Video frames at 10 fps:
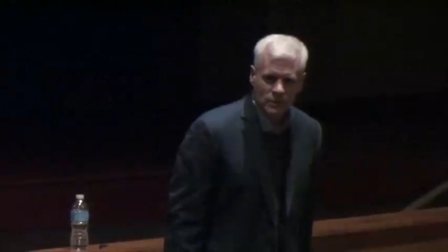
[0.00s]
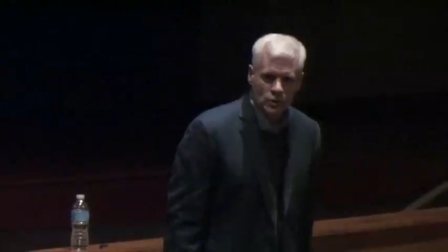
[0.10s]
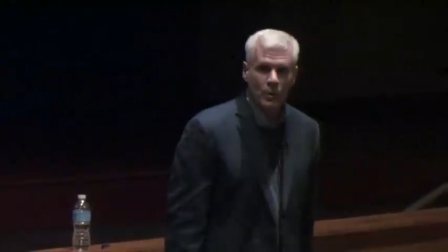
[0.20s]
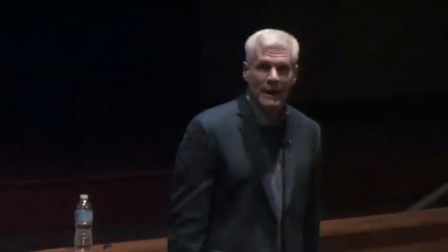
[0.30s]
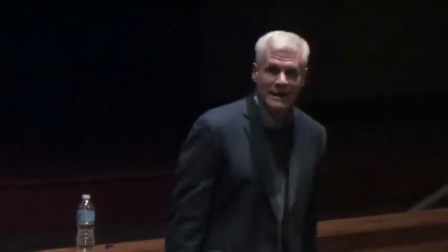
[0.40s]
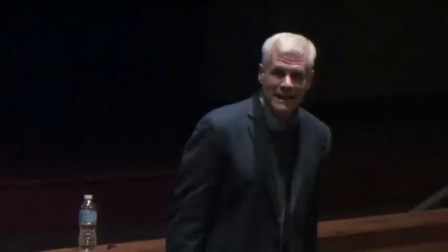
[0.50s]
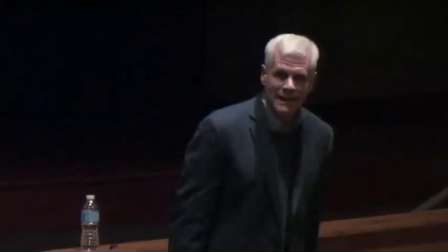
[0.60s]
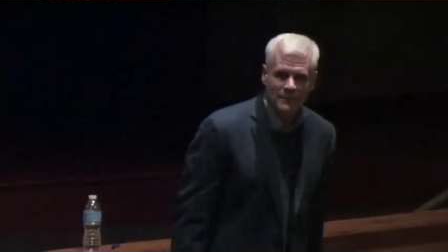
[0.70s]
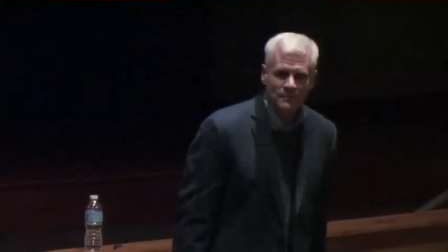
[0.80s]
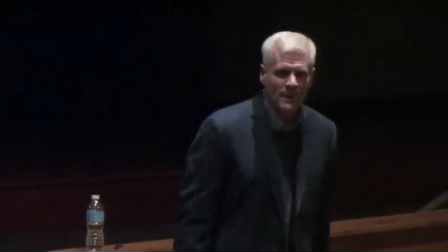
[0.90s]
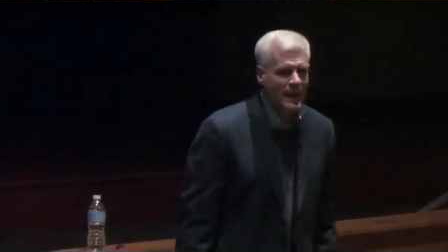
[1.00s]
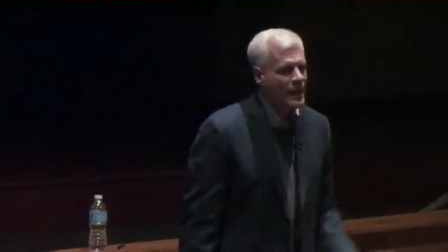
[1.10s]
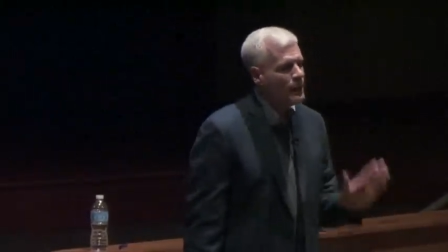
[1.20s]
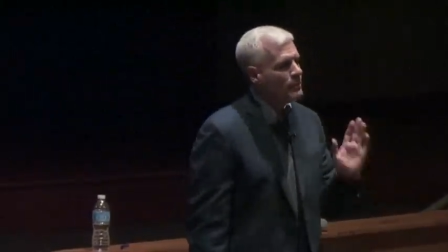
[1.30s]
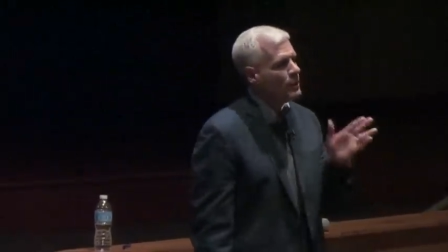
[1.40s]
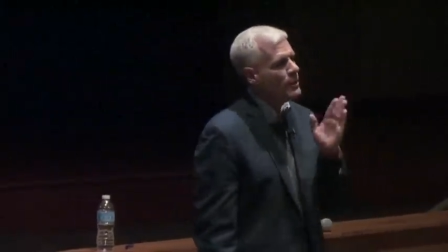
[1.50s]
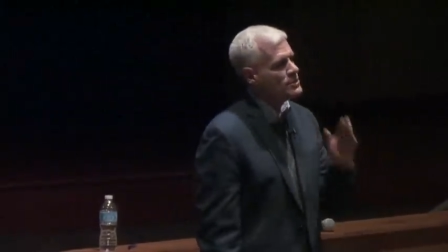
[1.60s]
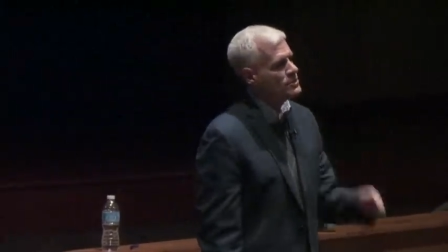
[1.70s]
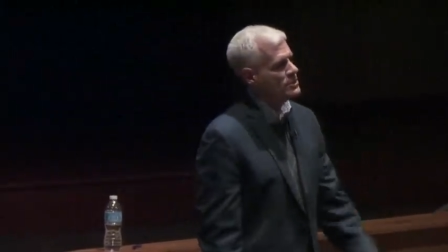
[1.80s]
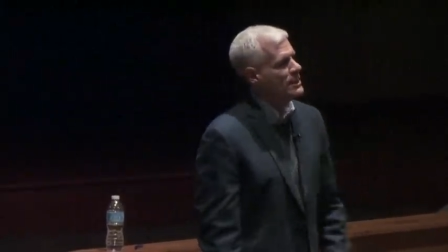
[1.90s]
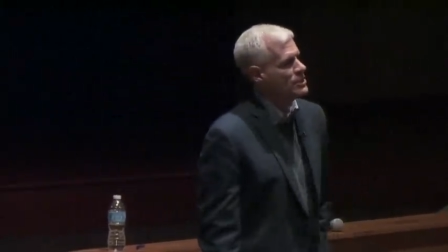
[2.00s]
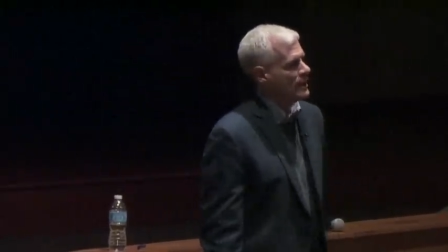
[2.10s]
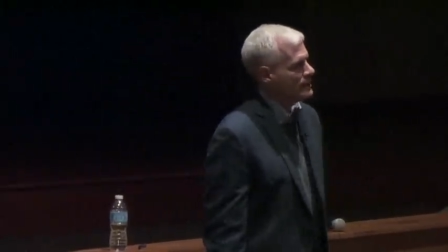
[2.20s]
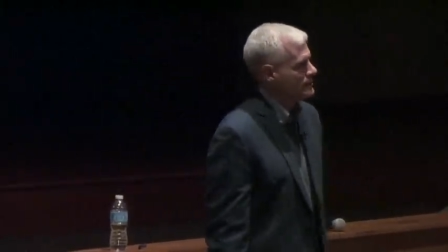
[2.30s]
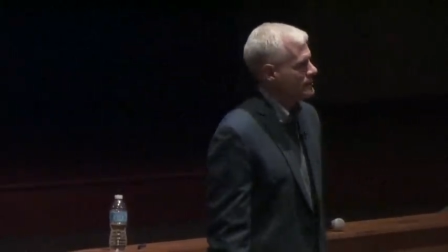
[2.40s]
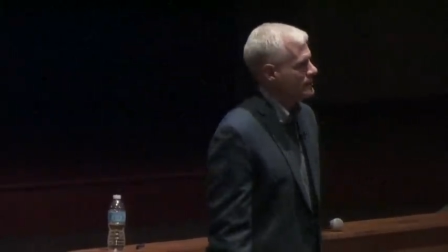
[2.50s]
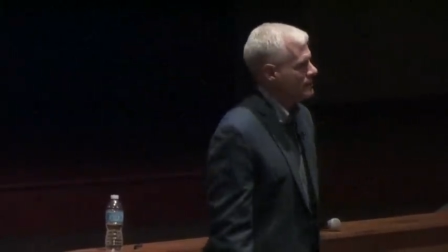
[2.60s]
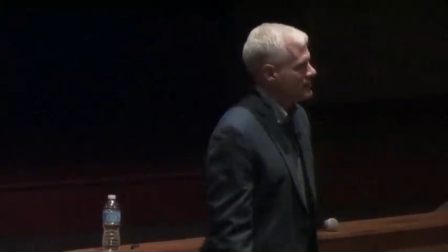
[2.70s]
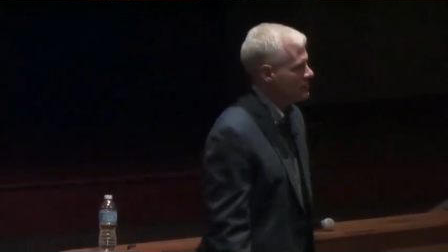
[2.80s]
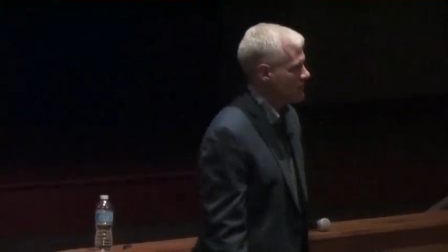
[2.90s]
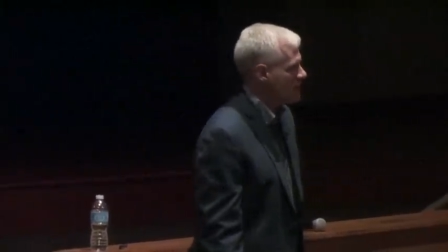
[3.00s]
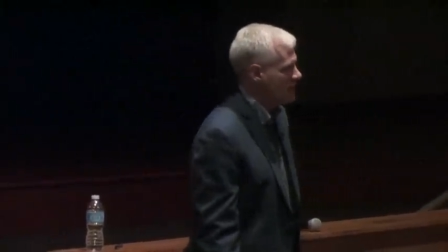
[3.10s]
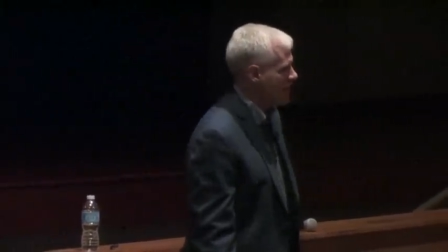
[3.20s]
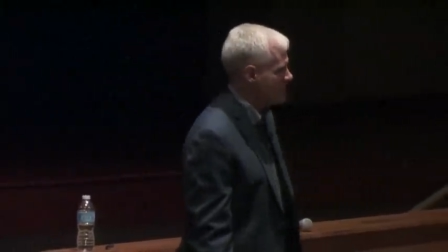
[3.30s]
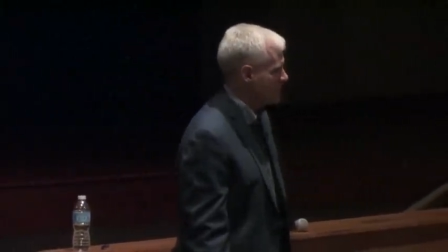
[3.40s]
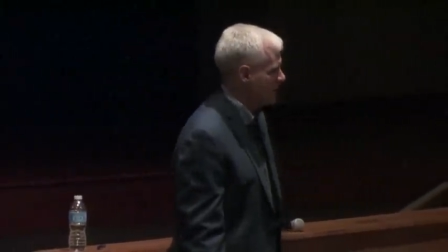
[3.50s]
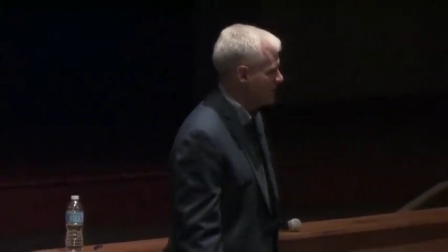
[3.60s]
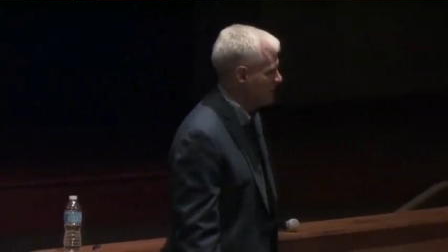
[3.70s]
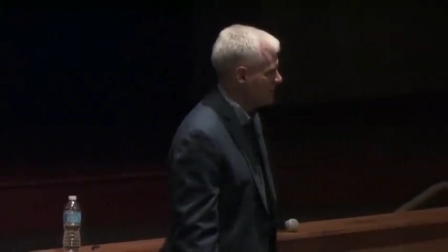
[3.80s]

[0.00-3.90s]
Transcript: Do anything. But he wasn't strategic, so he's not mastered it.